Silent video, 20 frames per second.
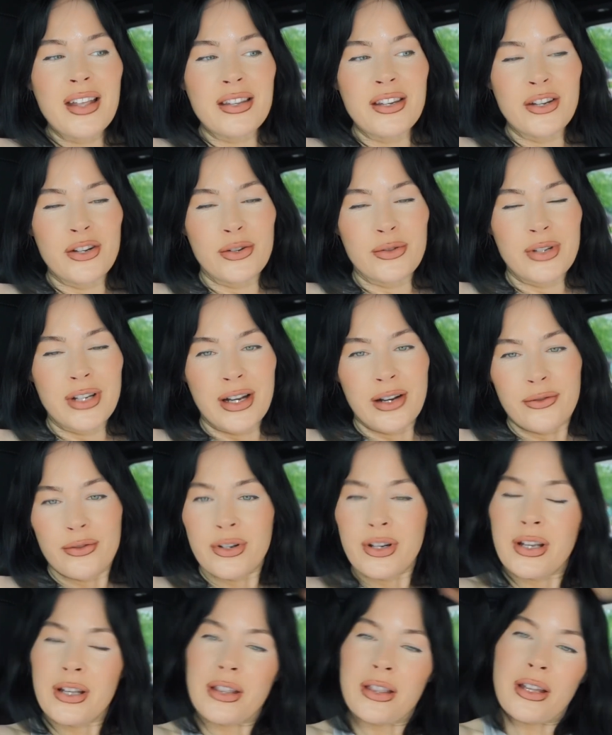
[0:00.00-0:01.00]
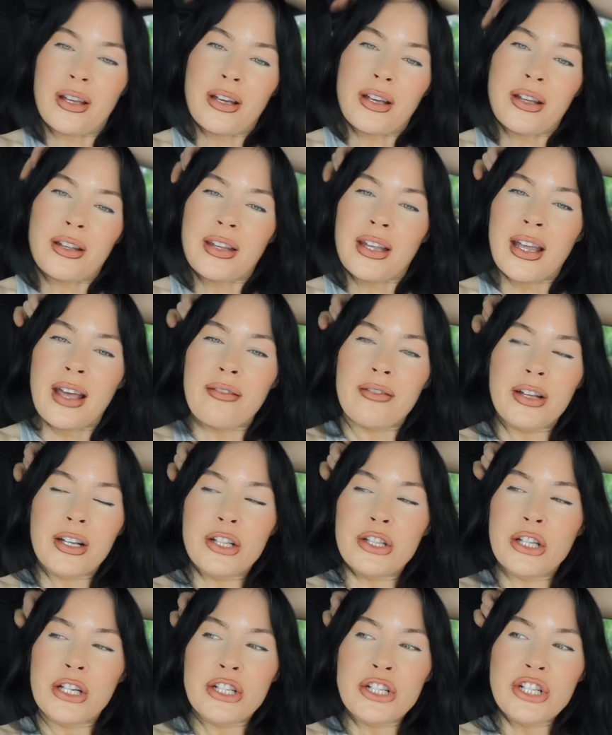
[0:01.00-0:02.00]
you know down in the they have like
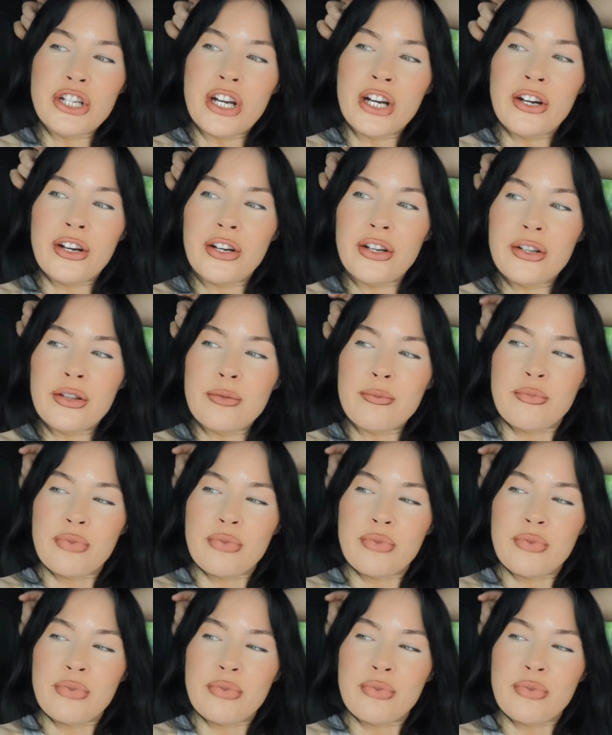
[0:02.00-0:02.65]
a lunch area